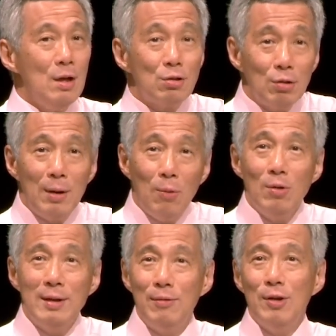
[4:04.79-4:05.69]
So I
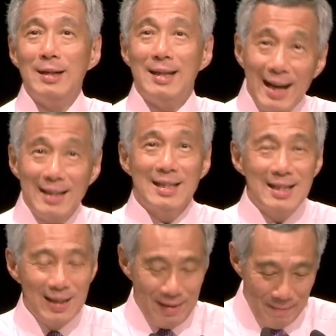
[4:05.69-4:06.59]
won't give you a
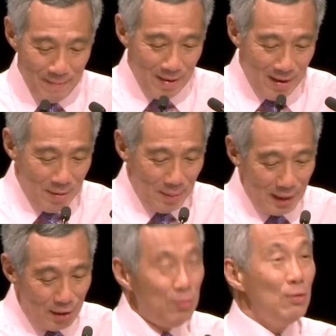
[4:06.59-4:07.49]
test,
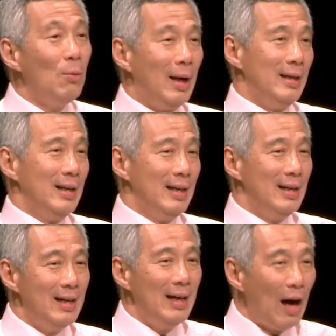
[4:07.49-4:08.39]
but I do
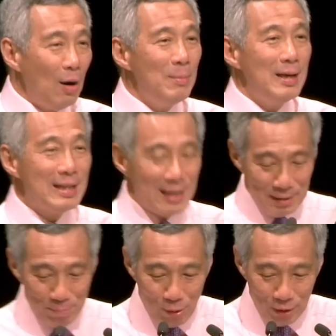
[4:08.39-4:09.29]
wonder how many
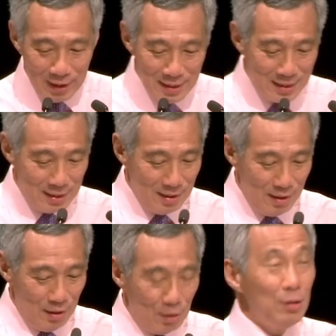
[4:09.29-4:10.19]
Singaporeans
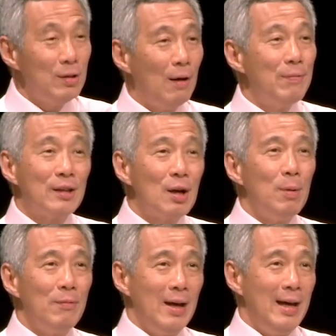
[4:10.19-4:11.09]
could, off the
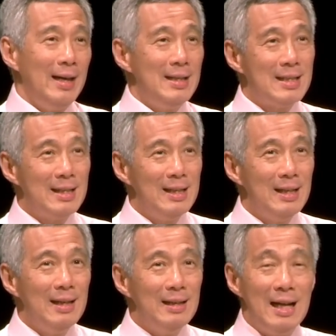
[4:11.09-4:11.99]
top of their heads,
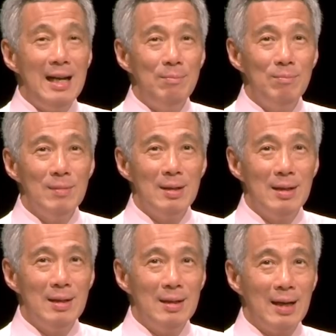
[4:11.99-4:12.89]
name
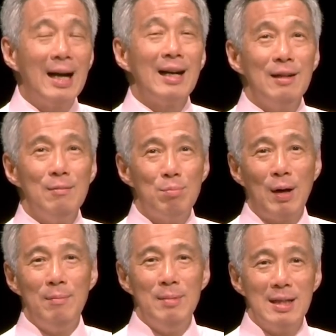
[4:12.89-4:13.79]
the current
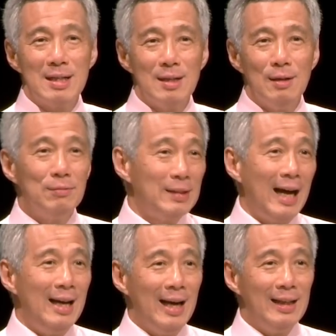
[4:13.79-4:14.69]
Prime Minister of
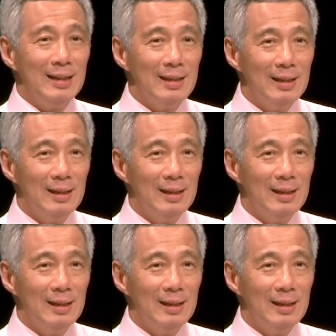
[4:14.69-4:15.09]
Thailand.